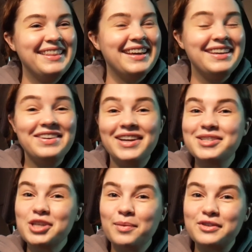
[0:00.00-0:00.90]
Thank you
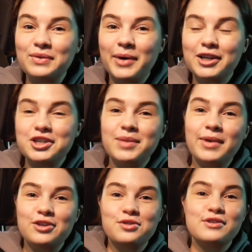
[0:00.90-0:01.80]
guys so much for watching.
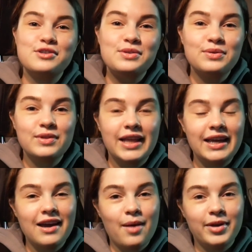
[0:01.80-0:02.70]
Make sure to
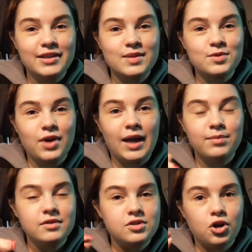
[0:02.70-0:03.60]
like, comment, and
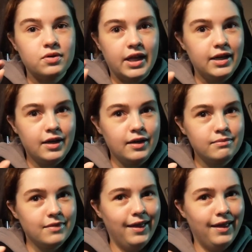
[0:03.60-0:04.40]
subscribe. Don't like it.